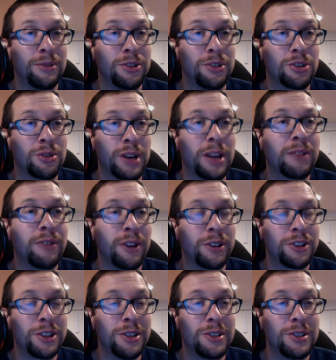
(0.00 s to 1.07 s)
trig
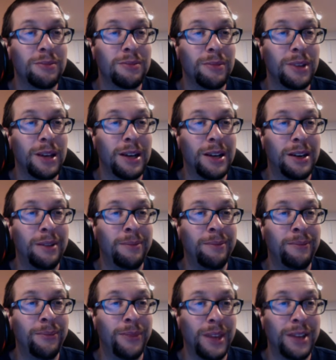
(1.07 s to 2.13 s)
functions,
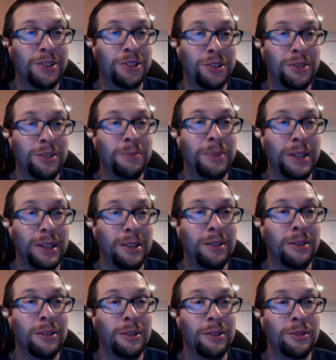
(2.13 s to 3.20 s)
um, that should be
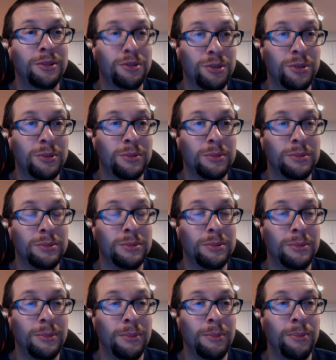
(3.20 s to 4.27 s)
true,
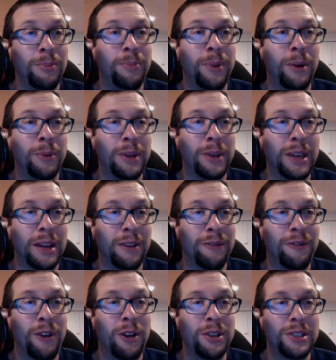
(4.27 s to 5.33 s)
but we get a
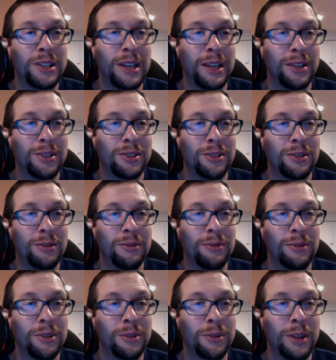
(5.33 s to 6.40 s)
false answer,
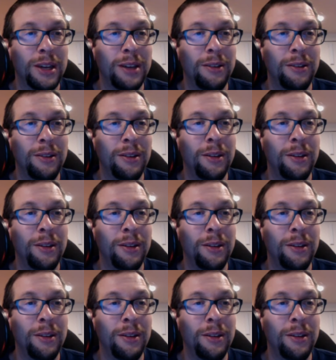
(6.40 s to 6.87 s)
okay?